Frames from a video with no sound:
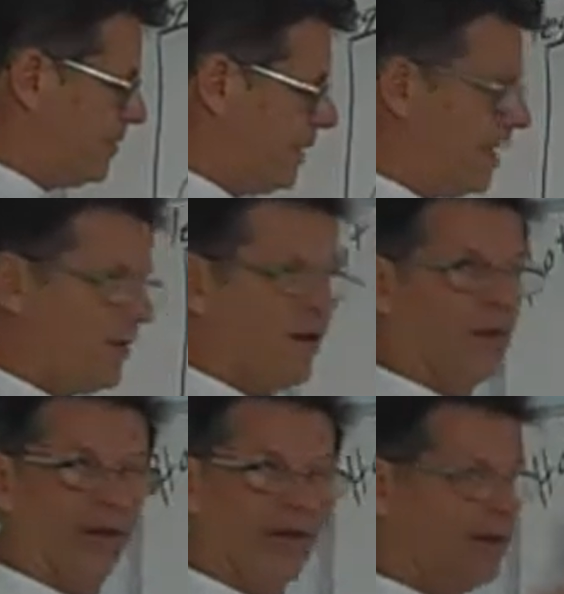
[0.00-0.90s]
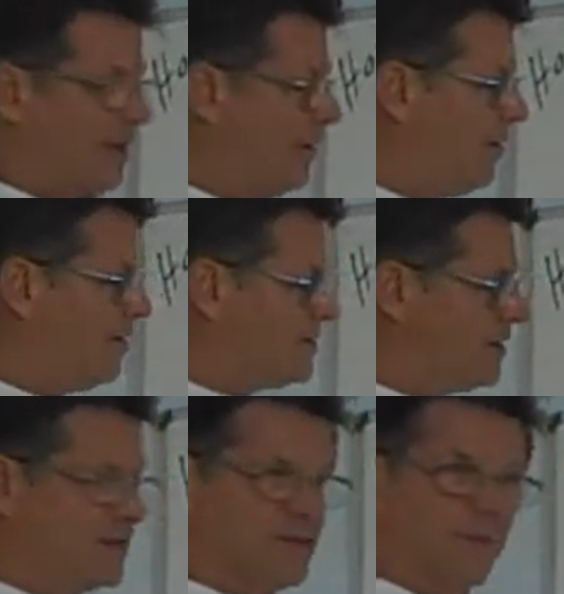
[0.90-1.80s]
been on all night. Now all of a
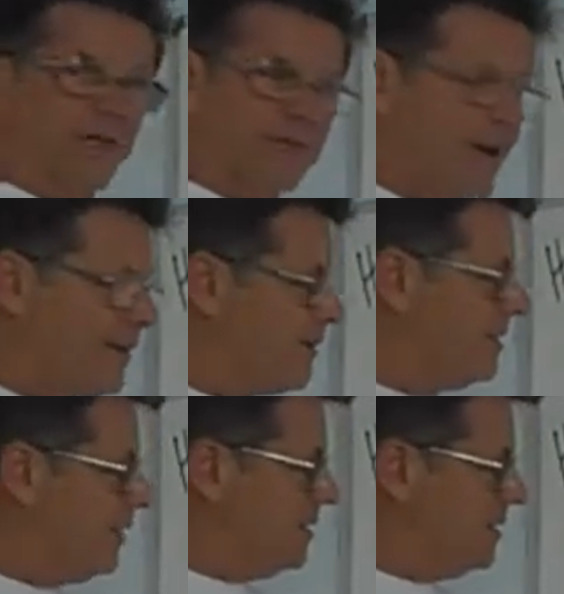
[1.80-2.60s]
sudden this weak battery